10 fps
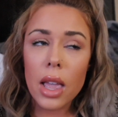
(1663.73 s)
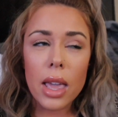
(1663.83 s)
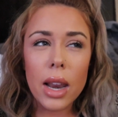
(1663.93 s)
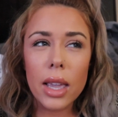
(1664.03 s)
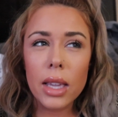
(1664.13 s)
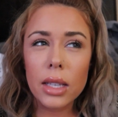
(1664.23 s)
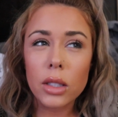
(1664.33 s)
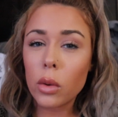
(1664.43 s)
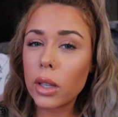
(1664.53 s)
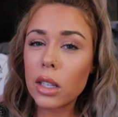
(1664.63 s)
and I
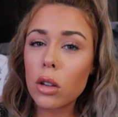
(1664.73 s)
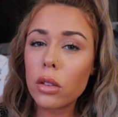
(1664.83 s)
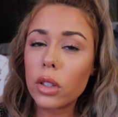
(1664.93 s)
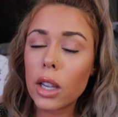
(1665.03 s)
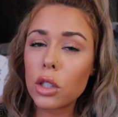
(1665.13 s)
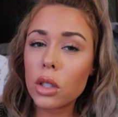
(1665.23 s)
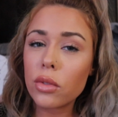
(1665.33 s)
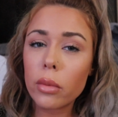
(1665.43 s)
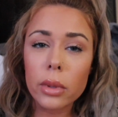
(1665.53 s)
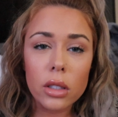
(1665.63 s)
don't get notifications
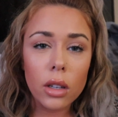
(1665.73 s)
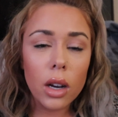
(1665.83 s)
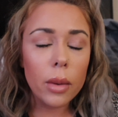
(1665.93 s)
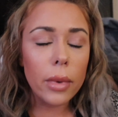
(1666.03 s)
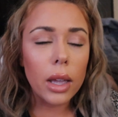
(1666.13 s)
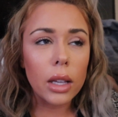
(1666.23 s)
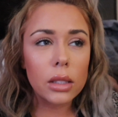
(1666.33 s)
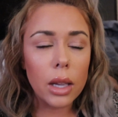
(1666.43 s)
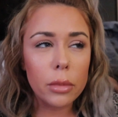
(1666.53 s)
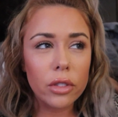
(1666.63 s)
from Instagram
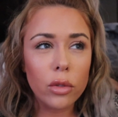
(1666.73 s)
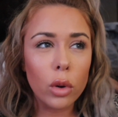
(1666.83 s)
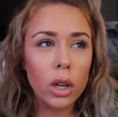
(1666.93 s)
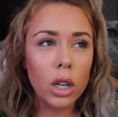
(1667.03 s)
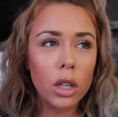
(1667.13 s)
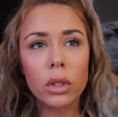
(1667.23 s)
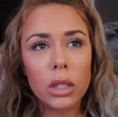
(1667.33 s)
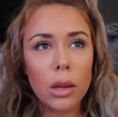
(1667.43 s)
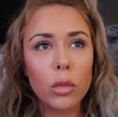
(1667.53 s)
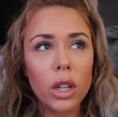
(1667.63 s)
except for when
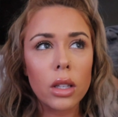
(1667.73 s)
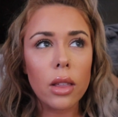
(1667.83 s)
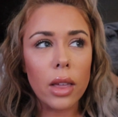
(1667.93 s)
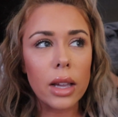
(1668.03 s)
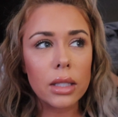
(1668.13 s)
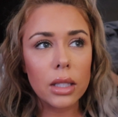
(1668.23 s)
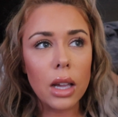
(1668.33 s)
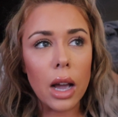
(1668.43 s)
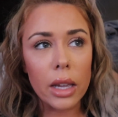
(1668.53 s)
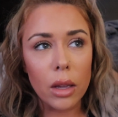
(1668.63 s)
someone that
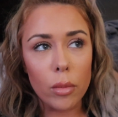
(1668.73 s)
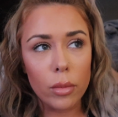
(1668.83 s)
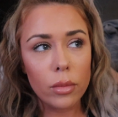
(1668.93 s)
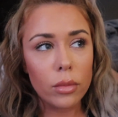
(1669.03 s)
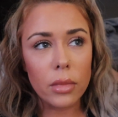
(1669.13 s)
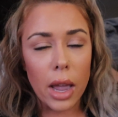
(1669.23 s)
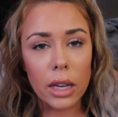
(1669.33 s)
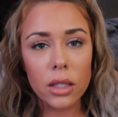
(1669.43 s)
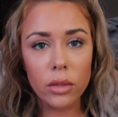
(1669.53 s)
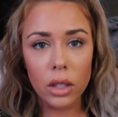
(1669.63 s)
I am
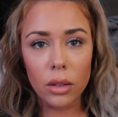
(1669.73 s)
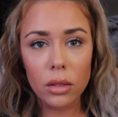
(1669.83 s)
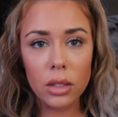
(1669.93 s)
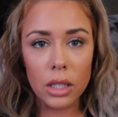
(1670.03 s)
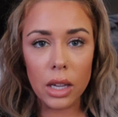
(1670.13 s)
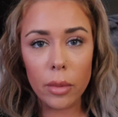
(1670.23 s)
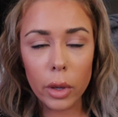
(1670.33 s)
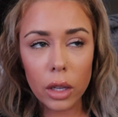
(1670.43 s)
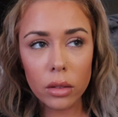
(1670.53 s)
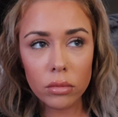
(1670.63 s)
actively
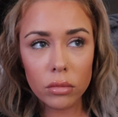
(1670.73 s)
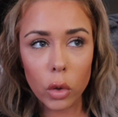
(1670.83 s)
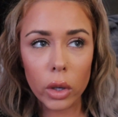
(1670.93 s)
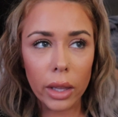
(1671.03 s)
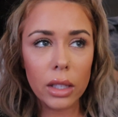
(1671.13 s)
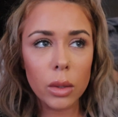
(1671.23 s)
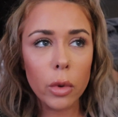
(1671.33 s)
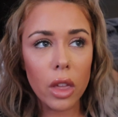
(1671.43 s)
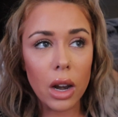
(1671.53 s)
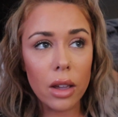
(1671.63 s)
DMing, or, like,
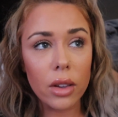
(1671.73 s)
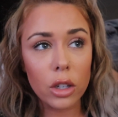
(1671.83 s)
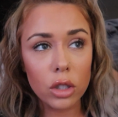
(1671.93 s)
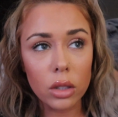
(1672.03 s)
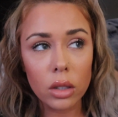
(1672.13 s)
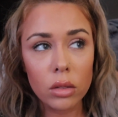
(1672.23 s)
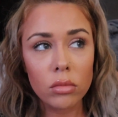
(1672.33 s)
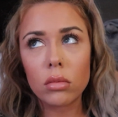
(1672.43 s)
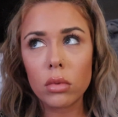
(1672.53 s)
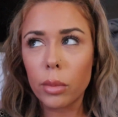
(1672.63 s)
someone that I have actually
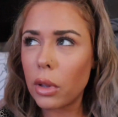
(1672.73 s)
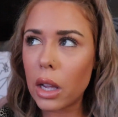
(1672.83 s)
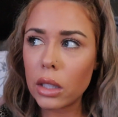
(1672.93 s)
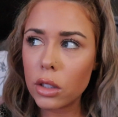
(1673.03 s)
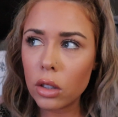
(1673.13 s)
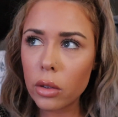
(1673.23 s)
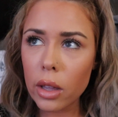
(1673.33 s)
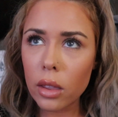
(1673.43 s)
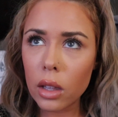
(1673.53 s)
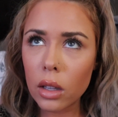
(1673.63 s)
replied to,
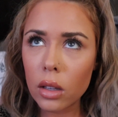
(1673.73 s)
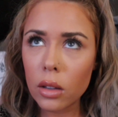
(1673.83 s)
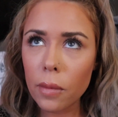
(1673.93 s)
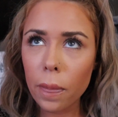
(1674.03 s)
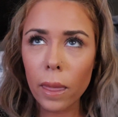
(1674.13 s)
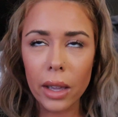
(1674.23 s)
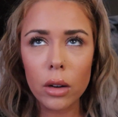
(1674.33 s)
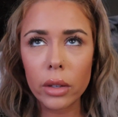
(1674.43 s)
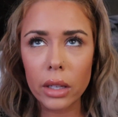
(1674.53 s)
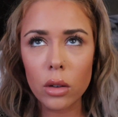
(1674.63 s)
I think. Like, I
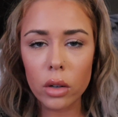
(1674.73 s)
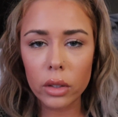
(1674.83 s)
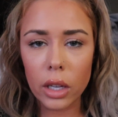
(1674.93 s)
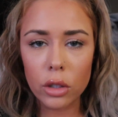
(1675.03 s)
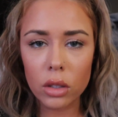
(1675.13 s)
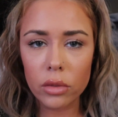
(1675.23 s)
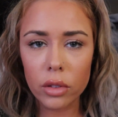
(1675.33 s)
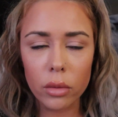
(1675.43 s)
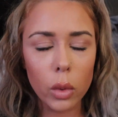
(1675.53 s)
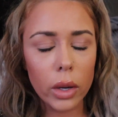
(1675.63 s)
don't get notifications
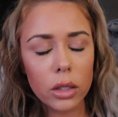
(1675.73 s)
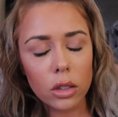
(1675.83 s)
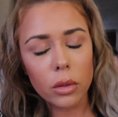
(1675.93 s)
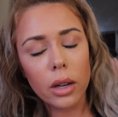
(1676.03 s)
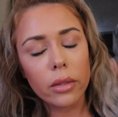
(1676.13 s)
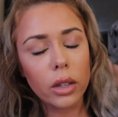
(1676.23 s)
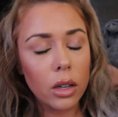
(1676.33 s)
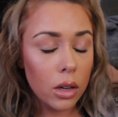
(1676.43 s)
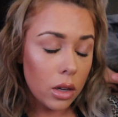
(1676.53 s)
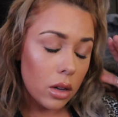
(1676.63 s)
for requests or whatever.
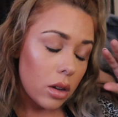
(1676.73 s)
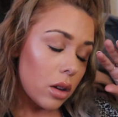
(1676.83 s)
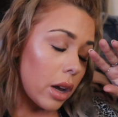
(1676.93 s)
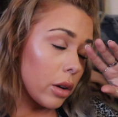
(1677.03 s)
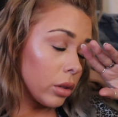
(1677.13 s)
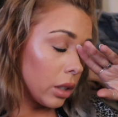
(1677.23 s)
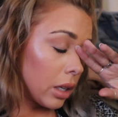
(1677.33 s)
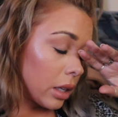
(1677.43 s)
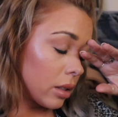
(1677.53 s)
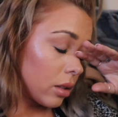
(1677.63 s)
I only
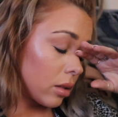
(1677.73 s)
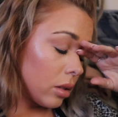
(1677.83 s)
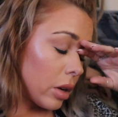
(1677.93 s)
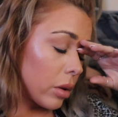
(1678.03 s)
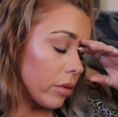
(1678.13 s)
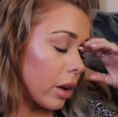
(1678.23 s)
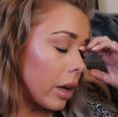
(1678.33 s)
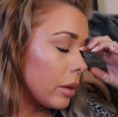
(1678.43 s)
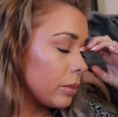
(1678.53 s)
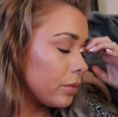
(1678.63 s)
get
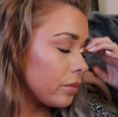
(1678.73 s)
notified,